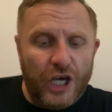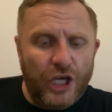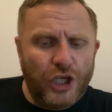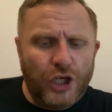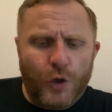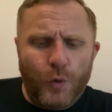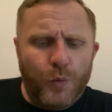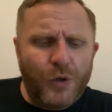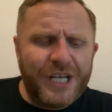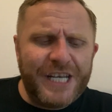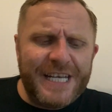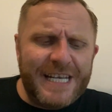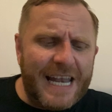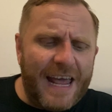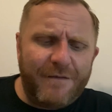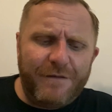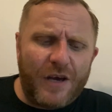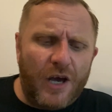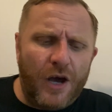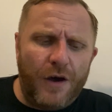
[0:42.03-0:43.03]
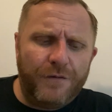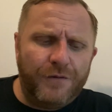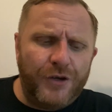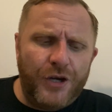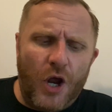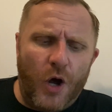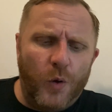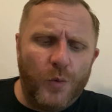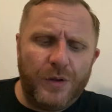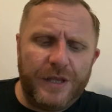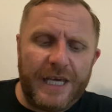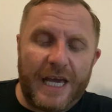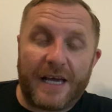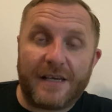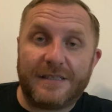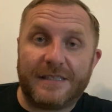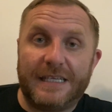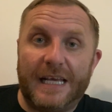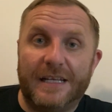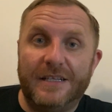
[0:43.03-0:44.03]
you would never have known the
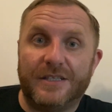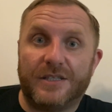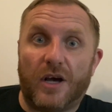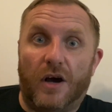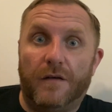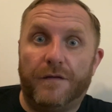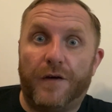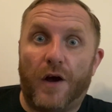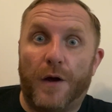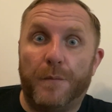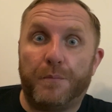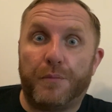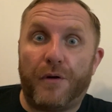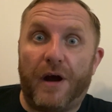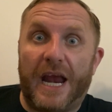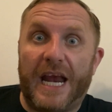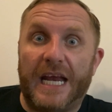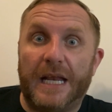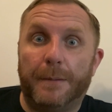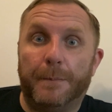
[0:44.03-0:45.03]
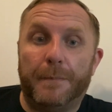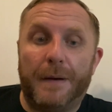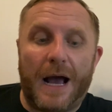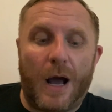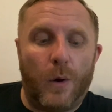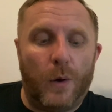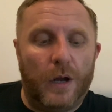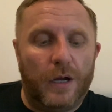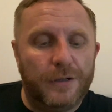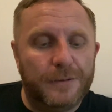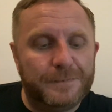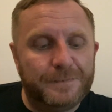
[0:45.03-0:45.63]
extent of her brain power.